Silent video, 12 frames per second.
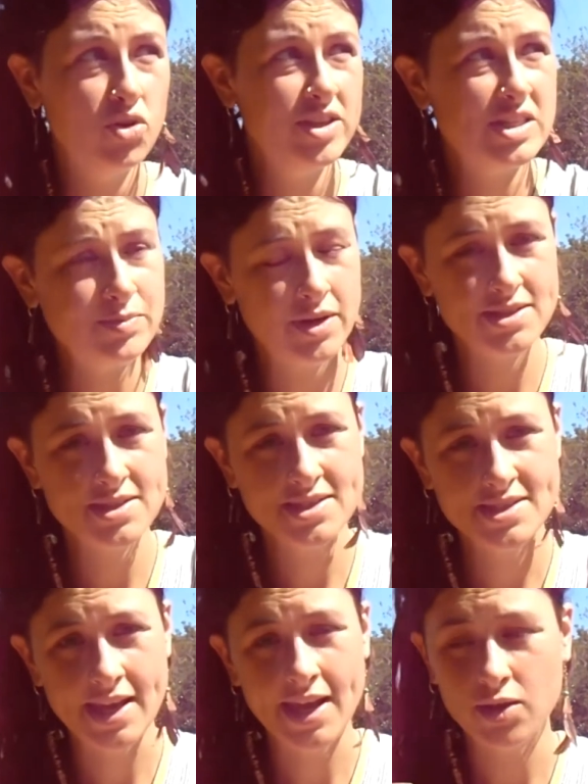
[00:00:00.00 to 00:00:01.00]
this person's
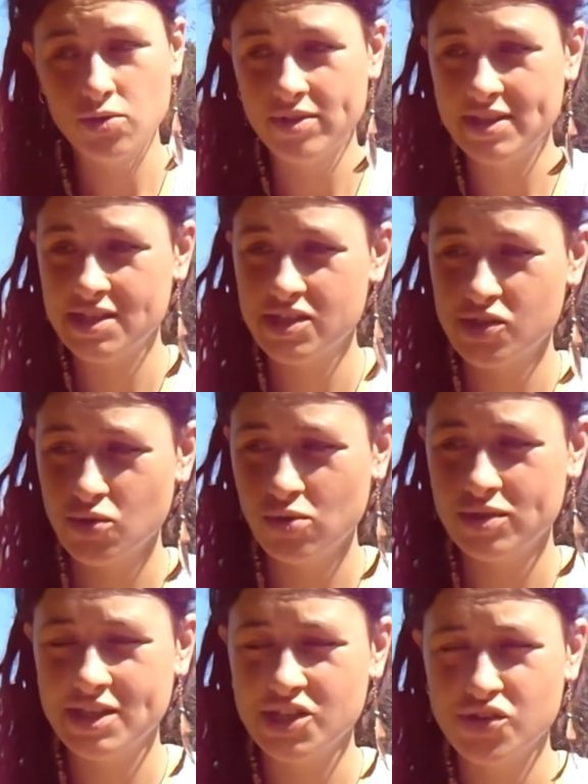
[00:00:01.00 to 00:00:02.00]
saying, or this
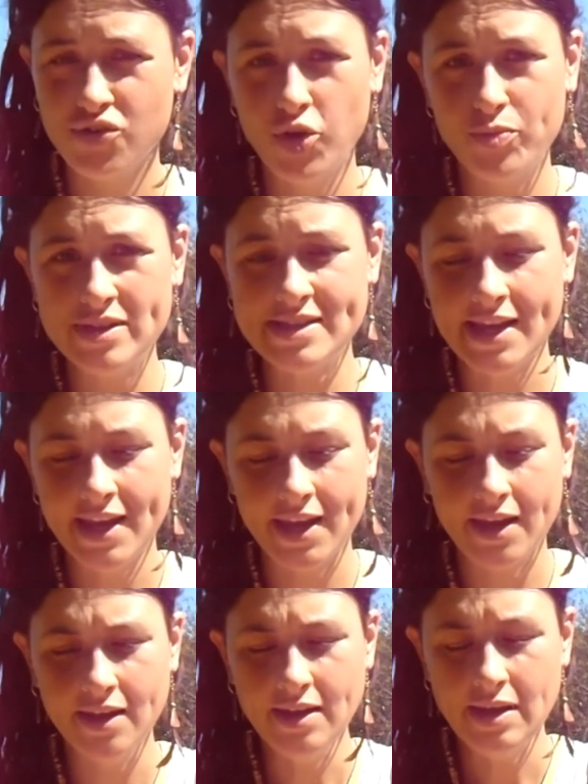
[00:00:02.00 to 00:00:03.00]
source, this group are
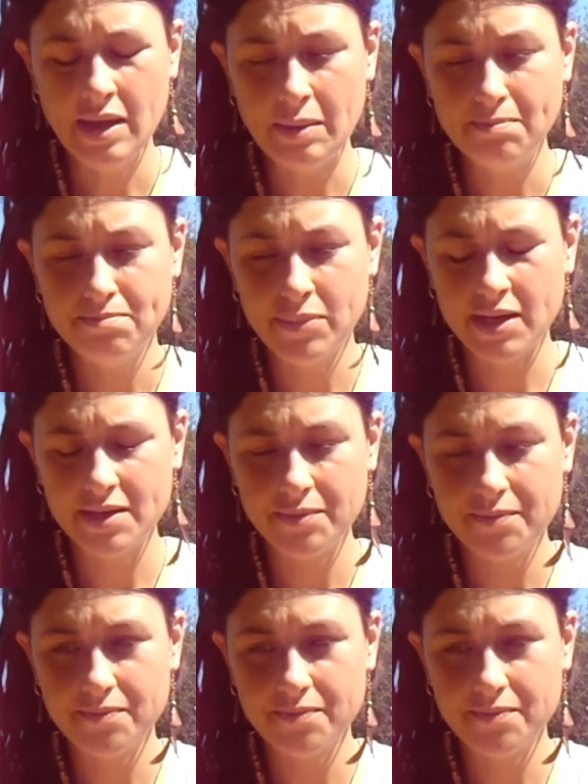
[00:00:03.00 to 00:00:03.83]
saying. But